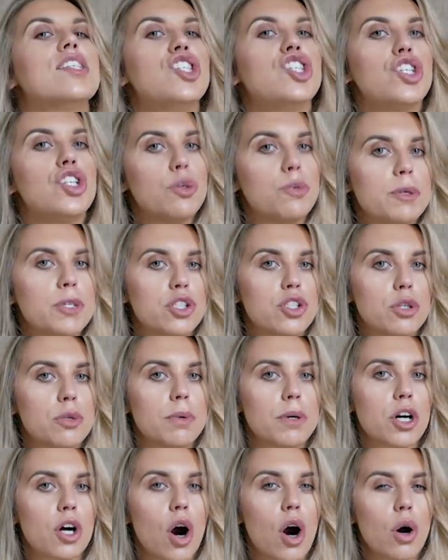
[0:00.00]
super,
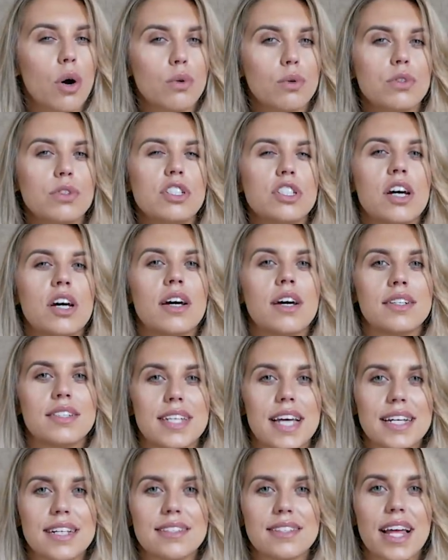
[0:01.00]
super cold,
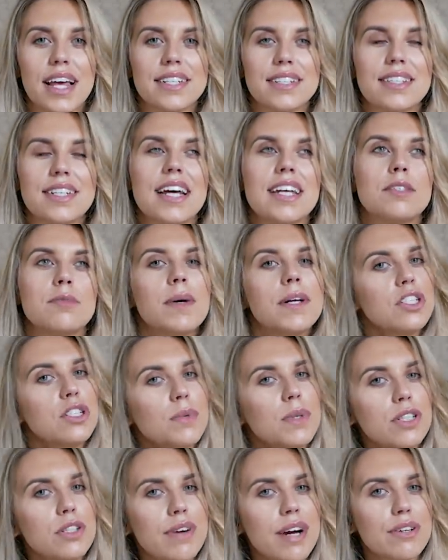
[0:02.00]
days like to, especially
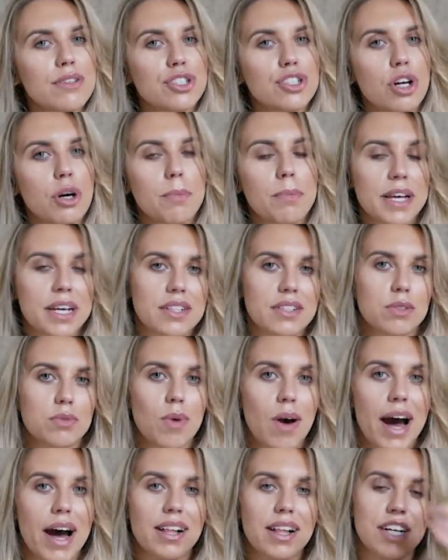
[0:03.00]
when you're out shopping as
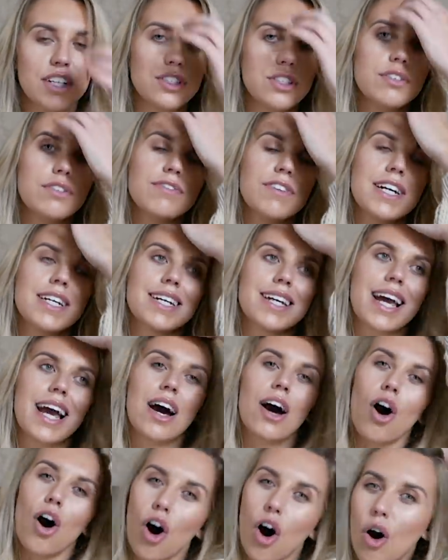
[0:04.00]
well. I do find I get
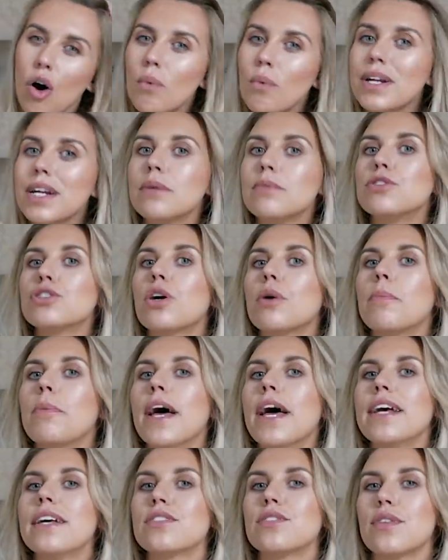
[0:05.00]
hot when I'm
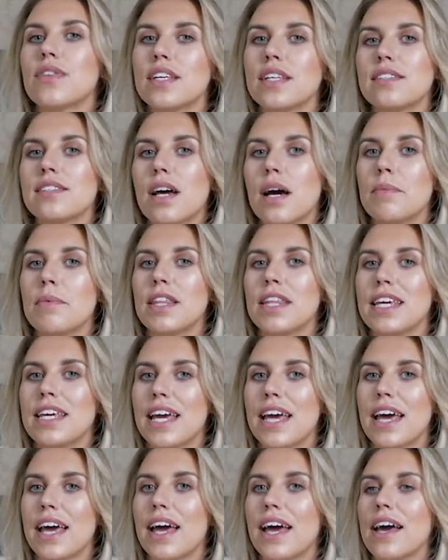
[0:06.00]
shopping, so at this time of the
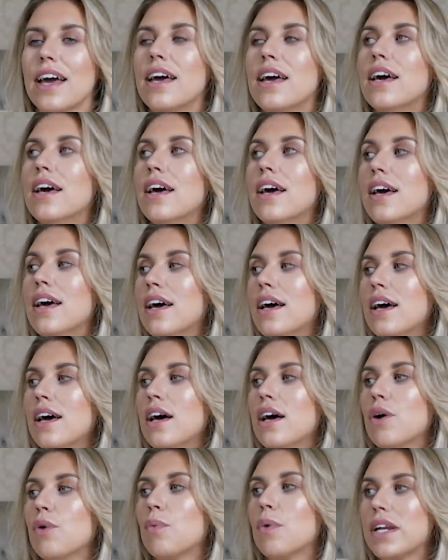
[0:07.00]
year,
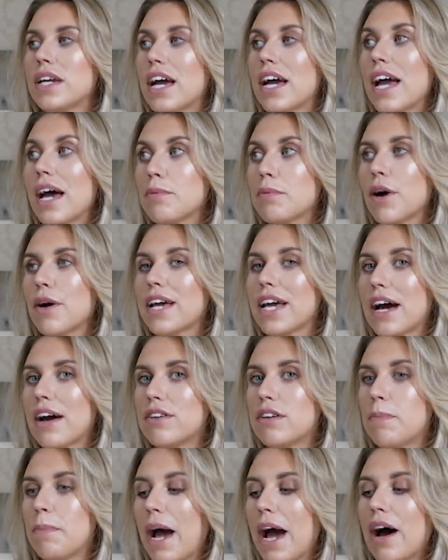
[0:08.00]
when I am going out
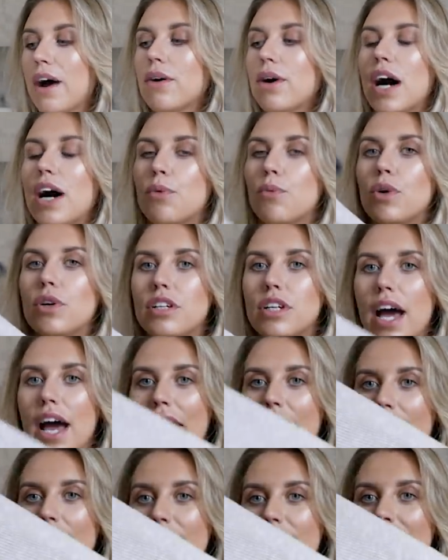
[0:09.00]
and about, I want
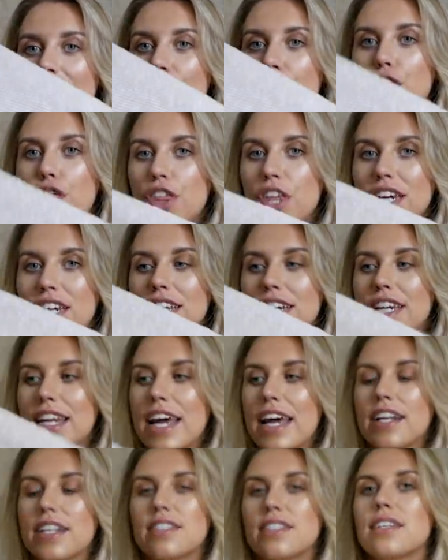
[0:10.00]
a thinner
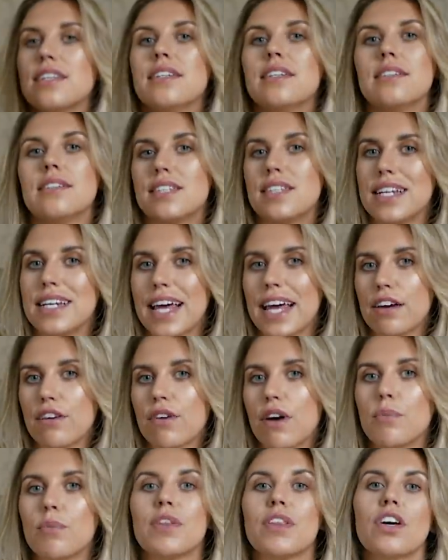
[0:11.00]
knit to layer
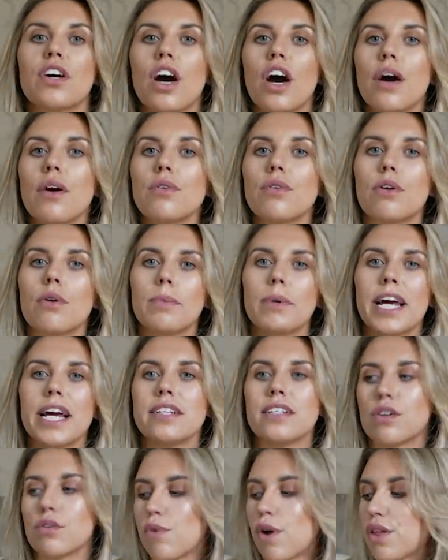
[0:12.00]
up with a coat or a
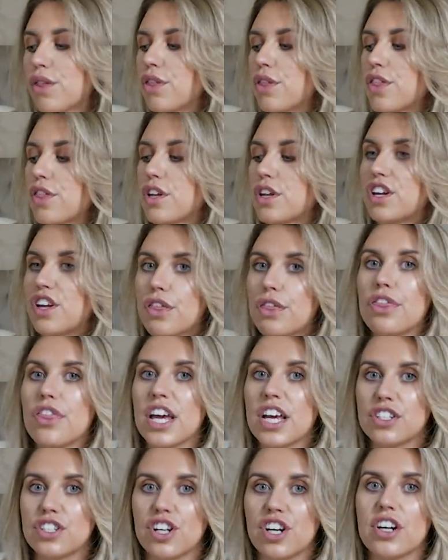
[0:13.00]
blazer, rather than a
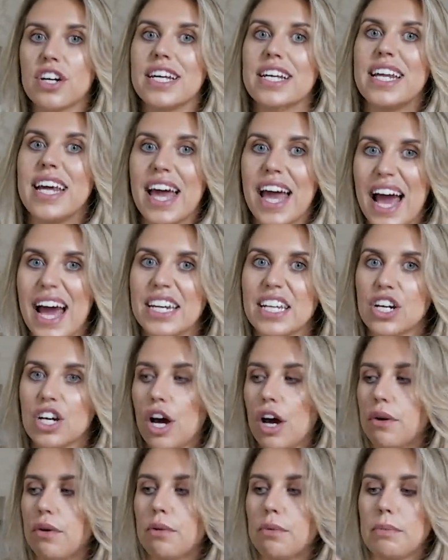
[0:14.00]
thick chunky knit and a
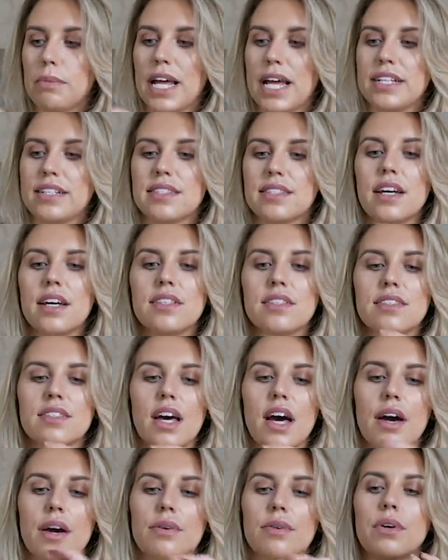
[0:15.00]
coat and blazer.
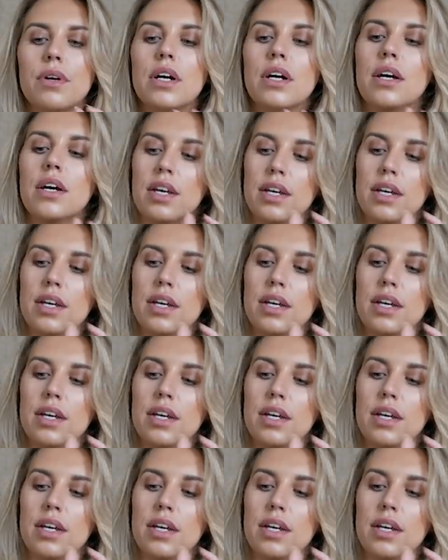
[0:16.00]
So